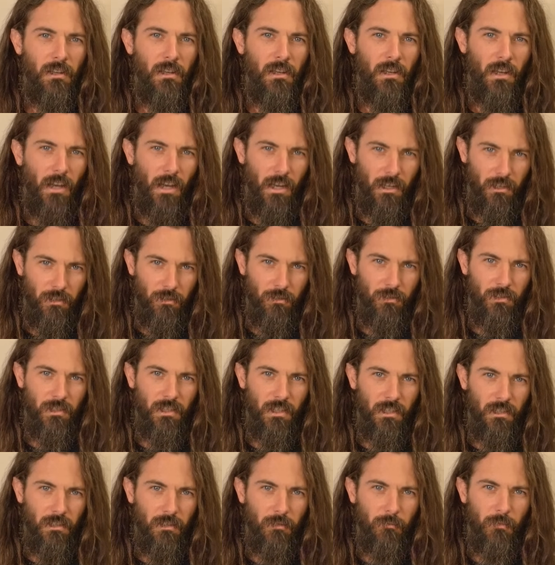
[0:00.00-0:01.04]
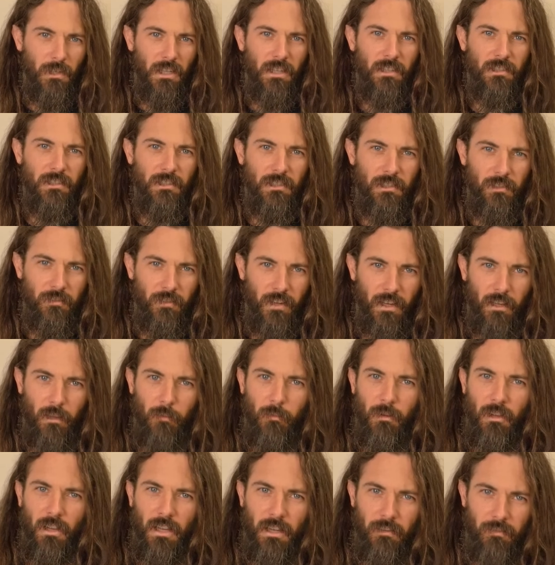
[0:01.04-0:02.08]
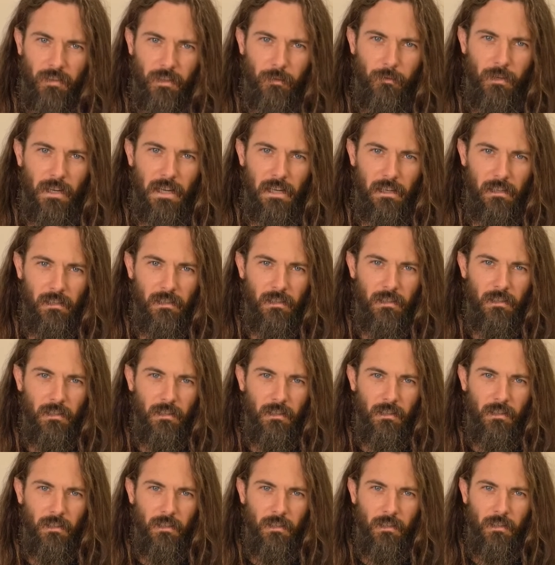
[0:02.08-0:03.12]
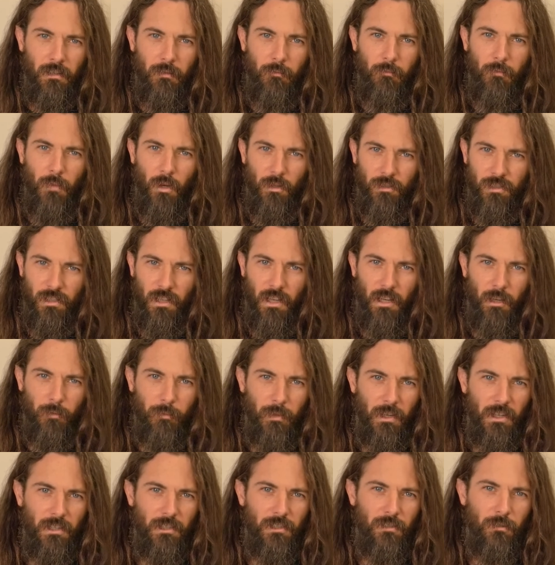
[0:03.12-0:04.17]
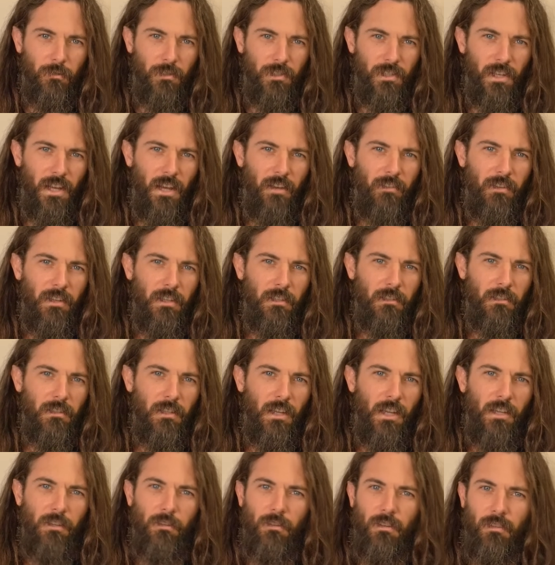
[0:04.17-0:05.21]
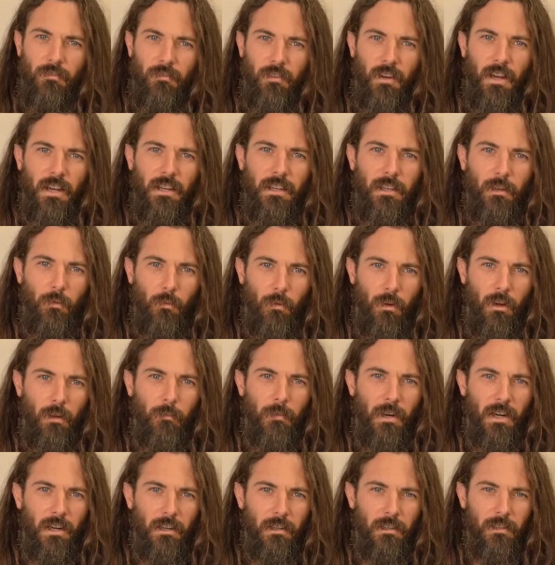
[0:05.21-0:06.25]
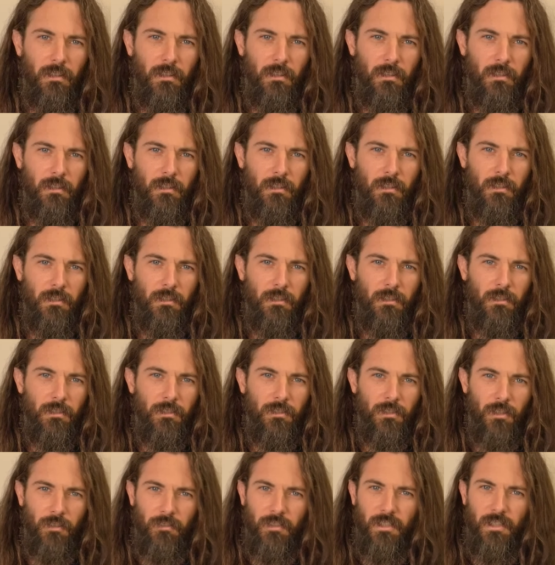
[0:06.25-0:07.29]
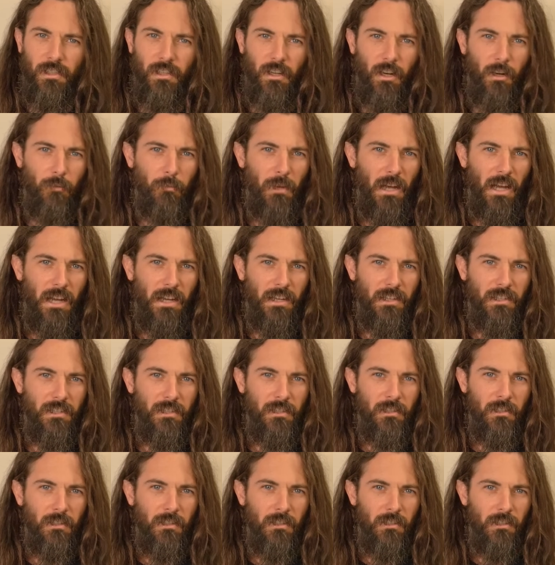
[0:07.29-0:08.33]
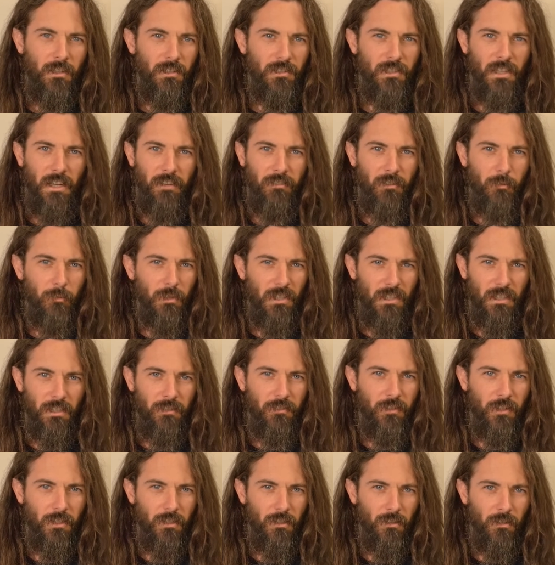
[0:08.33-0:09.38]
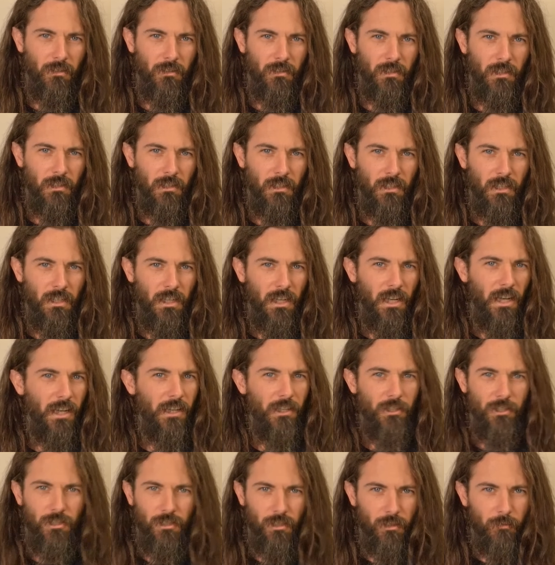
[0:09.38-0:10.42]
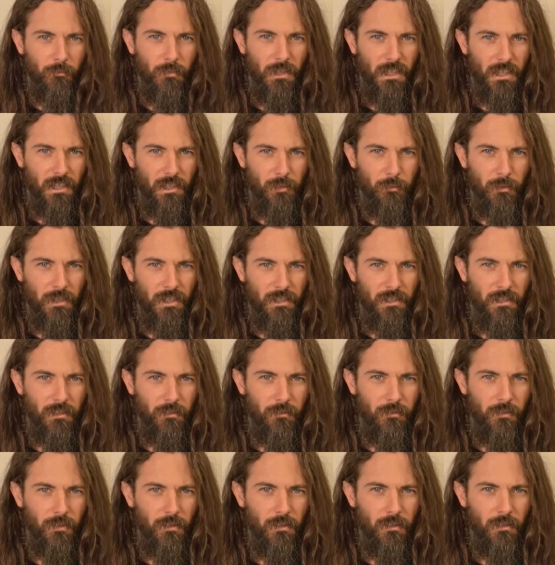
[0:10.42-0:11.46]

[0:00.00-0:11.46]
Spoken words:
I used it because it's available everywhere. Most auto parts stores have it, and you can find it at Walmart. Servicing our bikes doesn't have to be difficult, and it shouldn't be expensive.